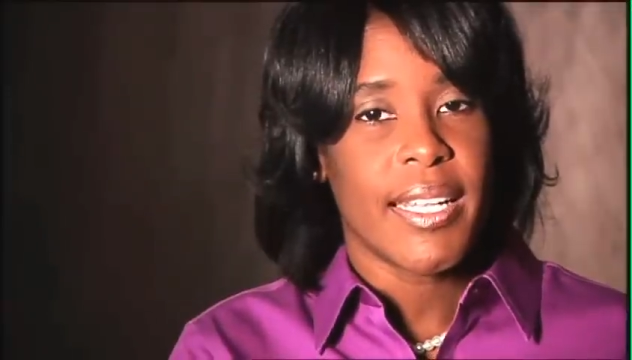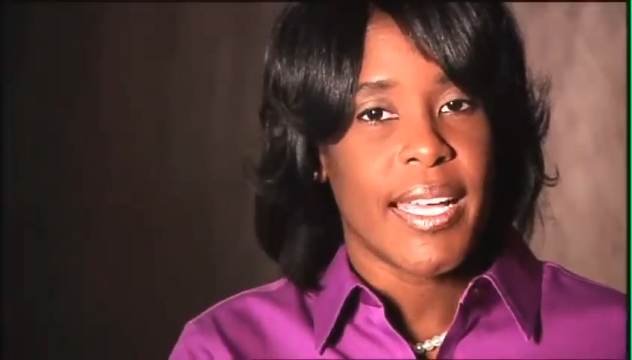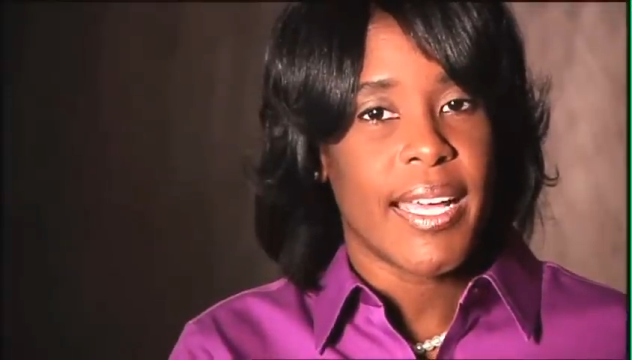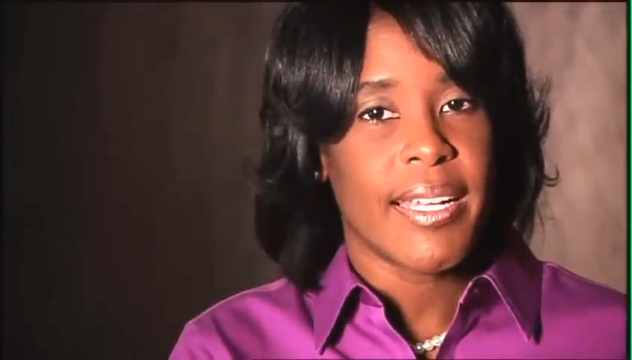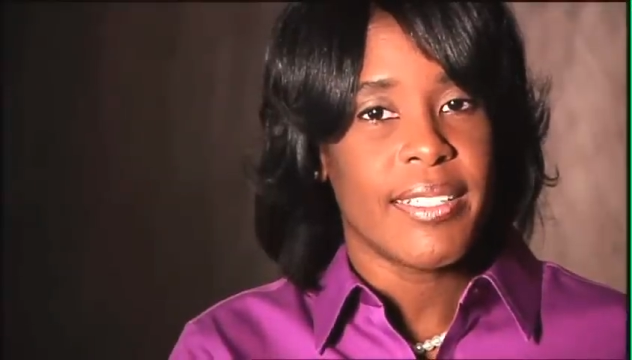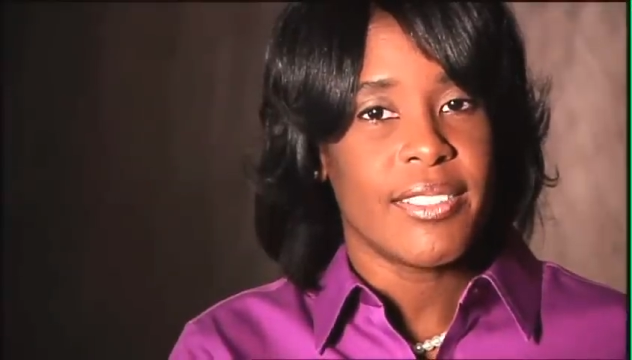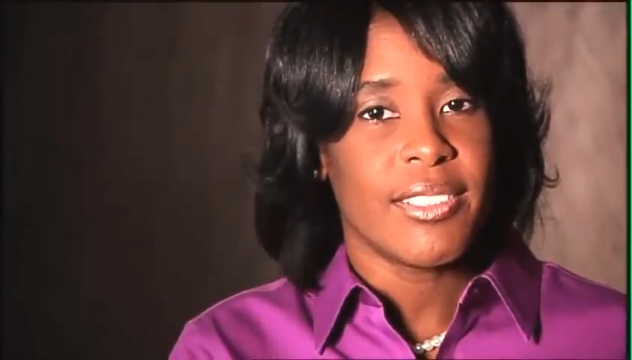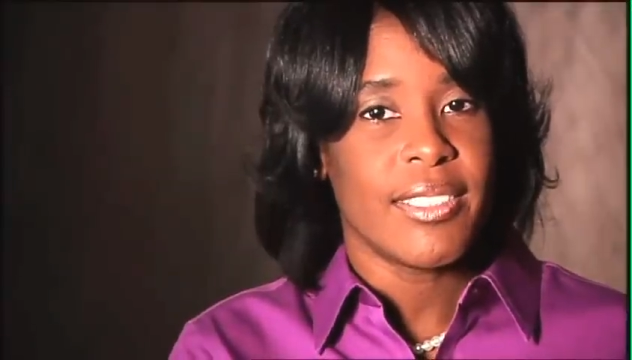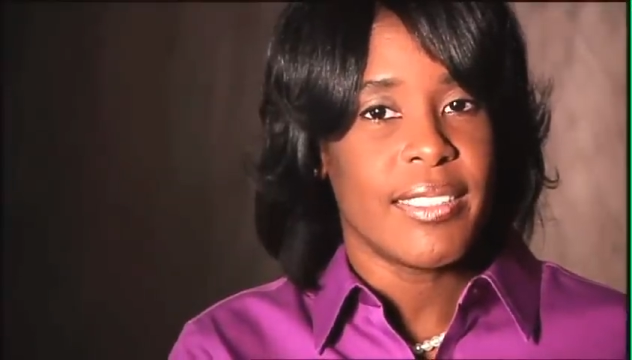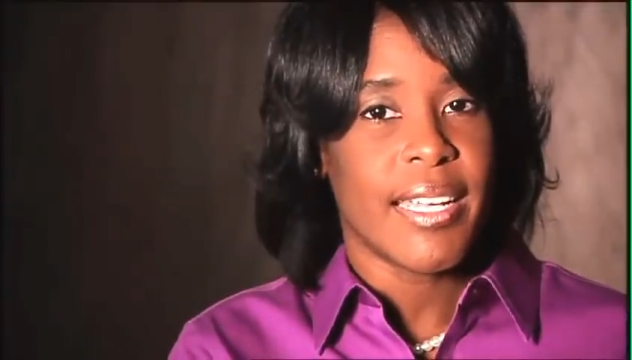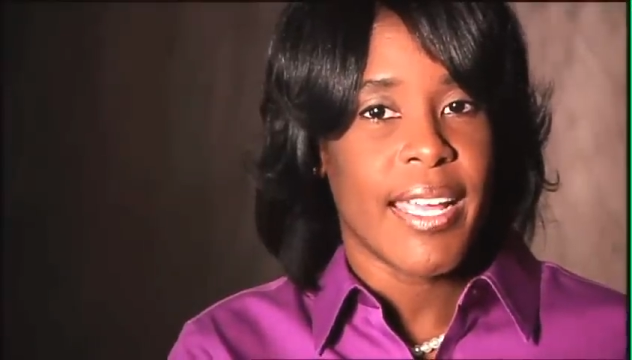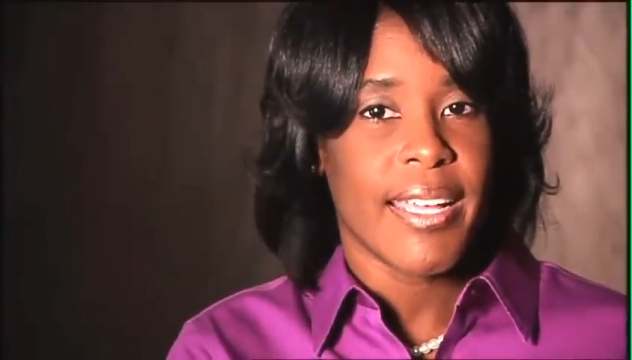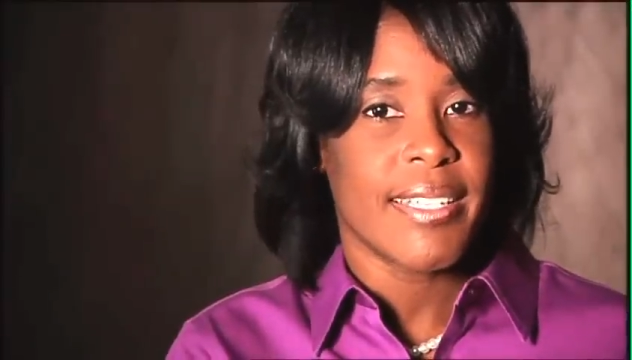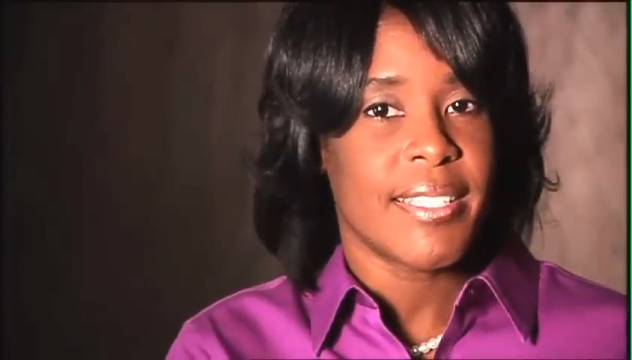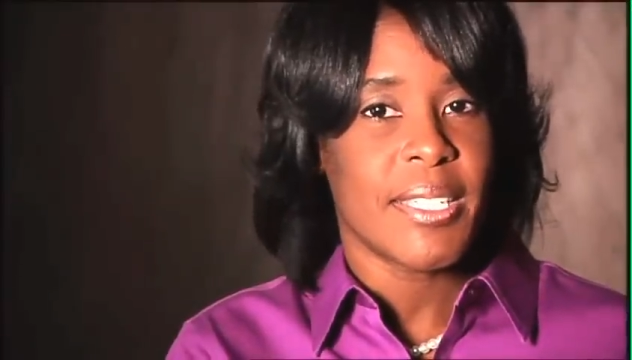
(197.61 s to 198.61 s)
that
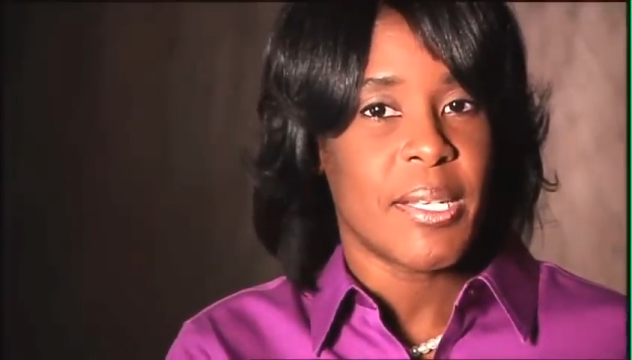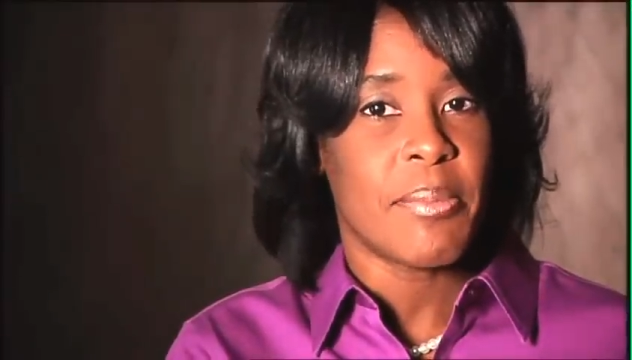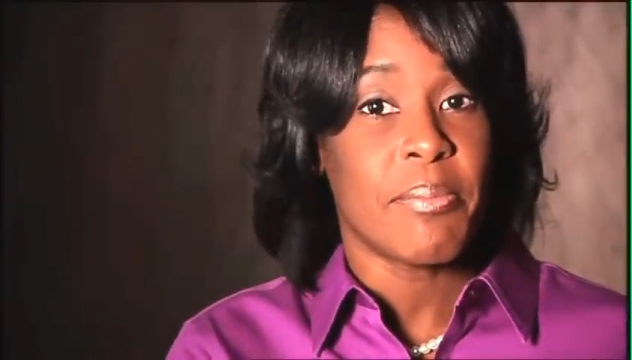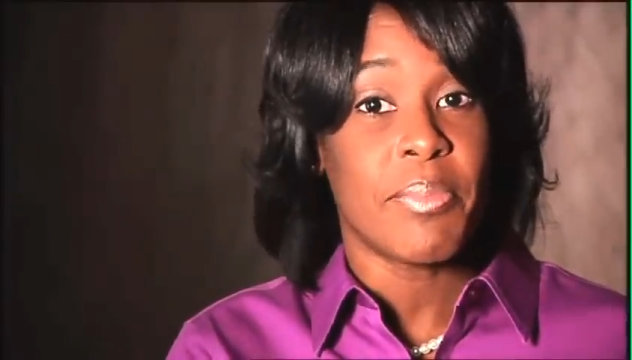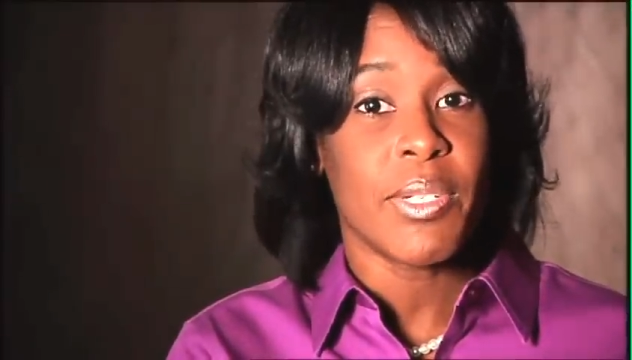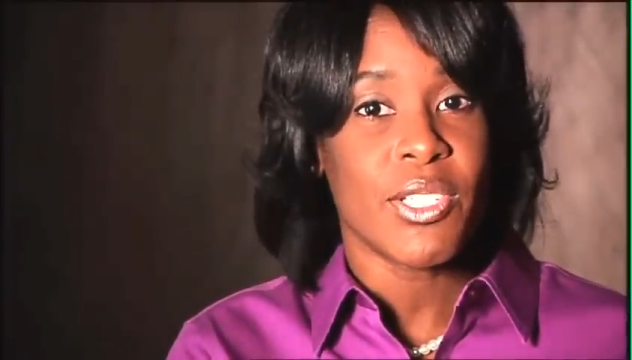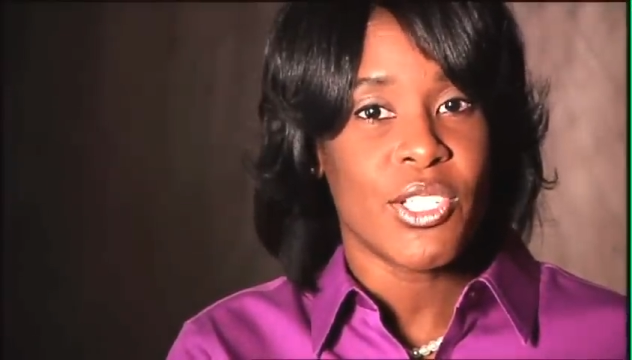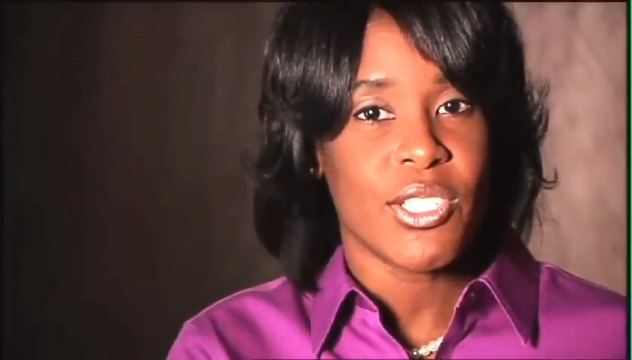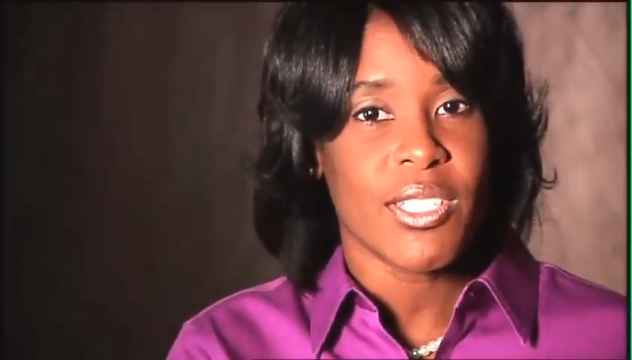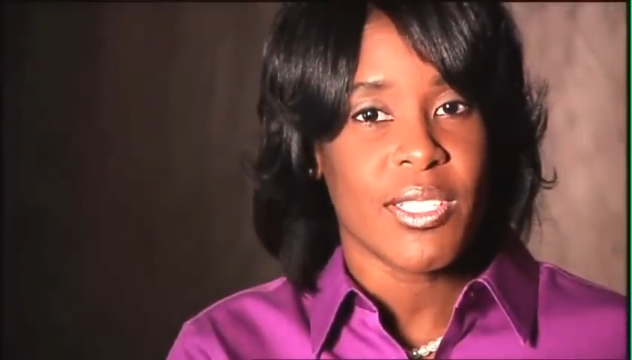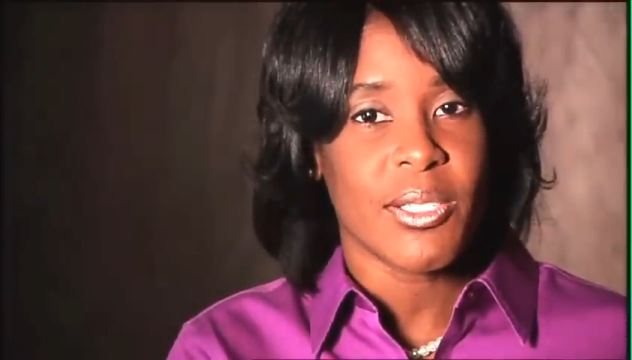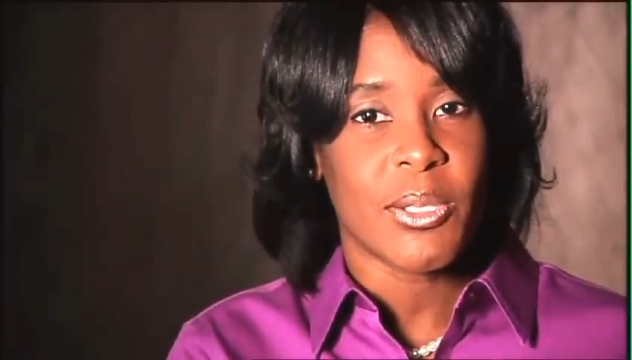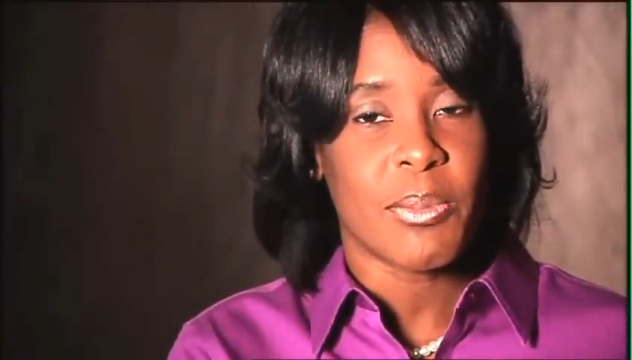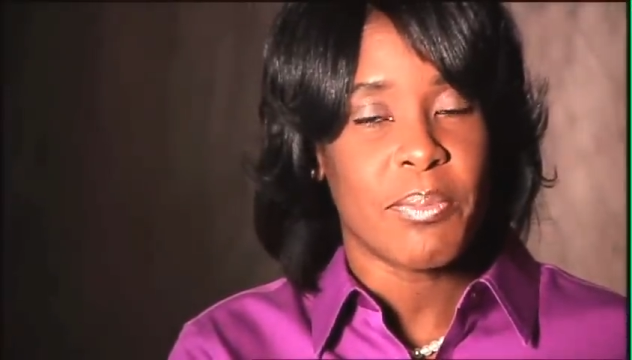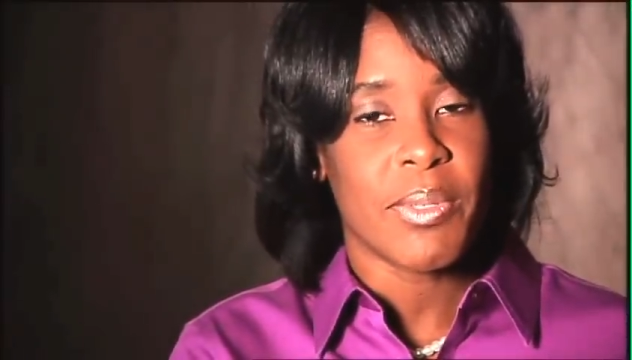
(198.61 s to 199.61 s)
has
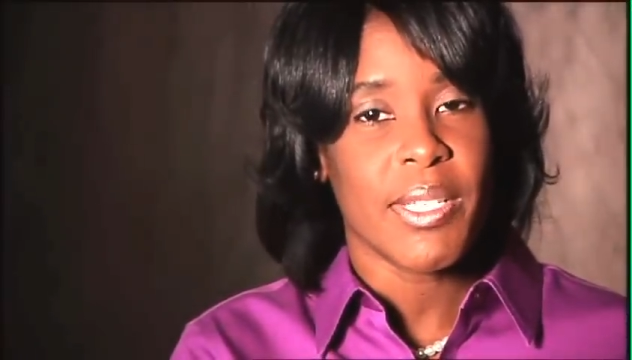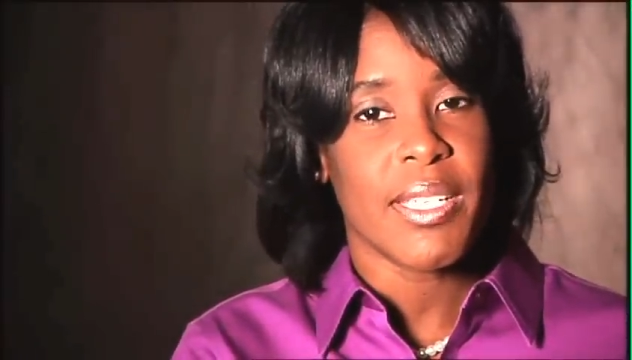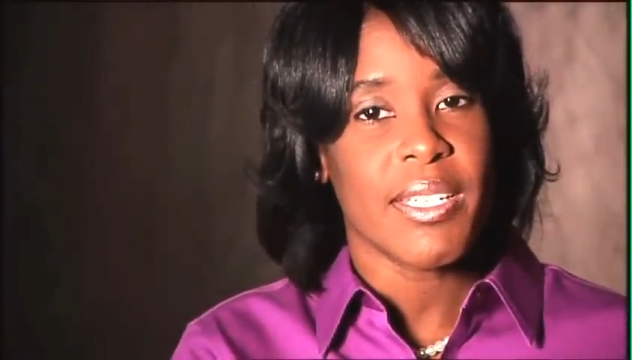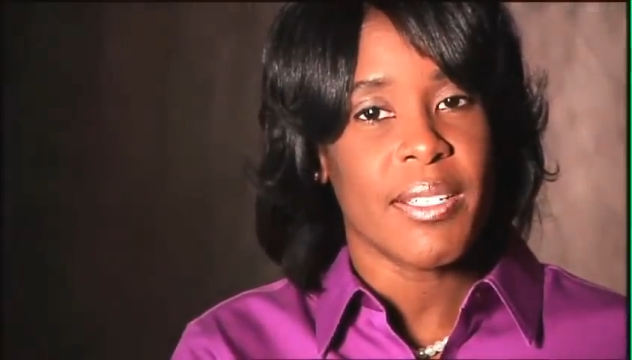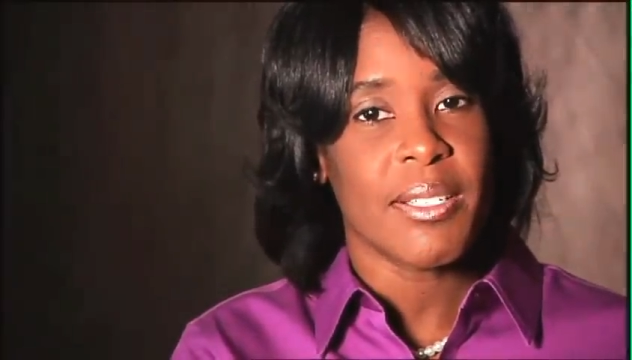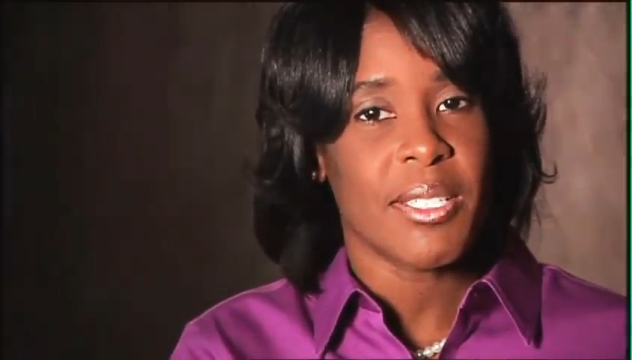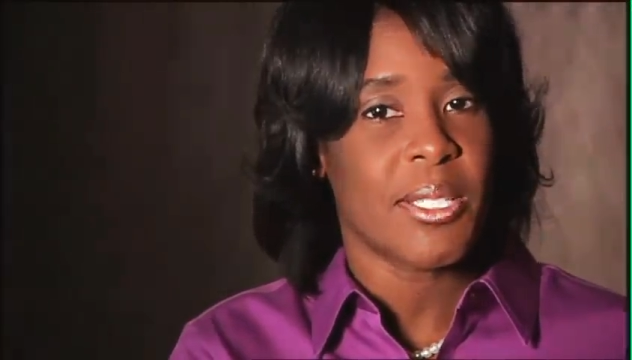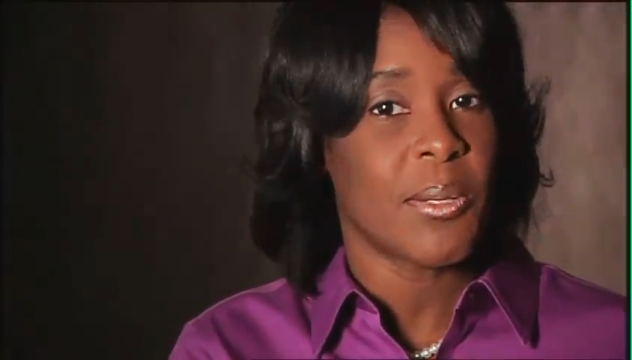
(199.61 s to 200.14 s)
ambition on being